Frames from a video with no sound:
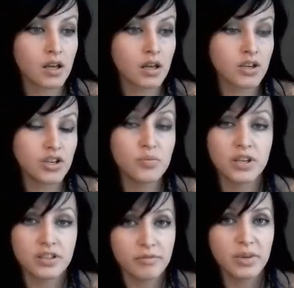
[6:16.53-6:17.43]
she
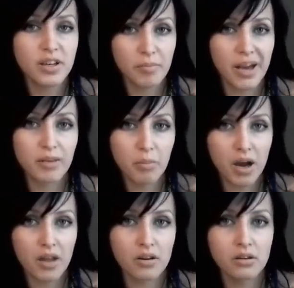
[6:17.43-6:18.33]
must have been a bad
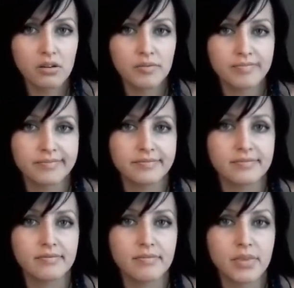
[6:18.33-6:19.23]
mother,
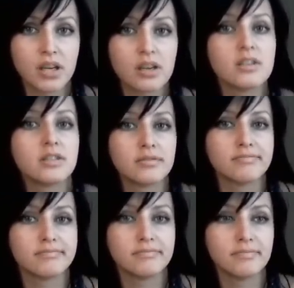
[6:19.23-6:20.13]
because
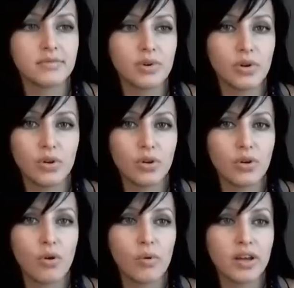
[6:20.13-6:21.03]

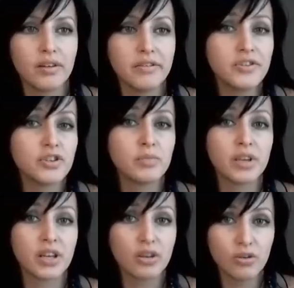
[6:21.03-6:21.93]
if she had
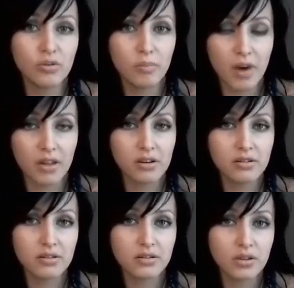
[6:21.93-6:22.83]
been a good
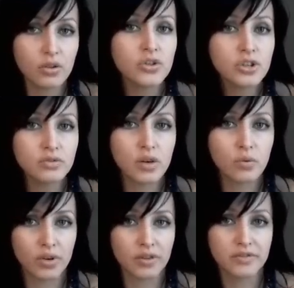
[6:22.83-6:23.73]
mother, your
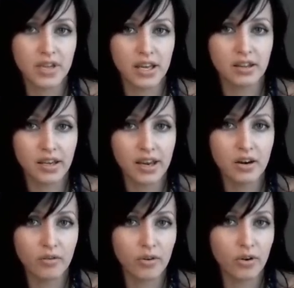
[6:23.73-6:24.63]
children would have taken
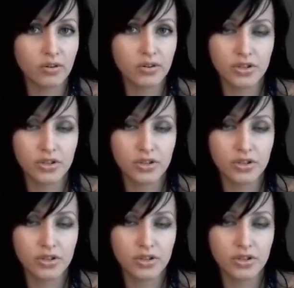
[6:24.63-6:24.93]
care of her.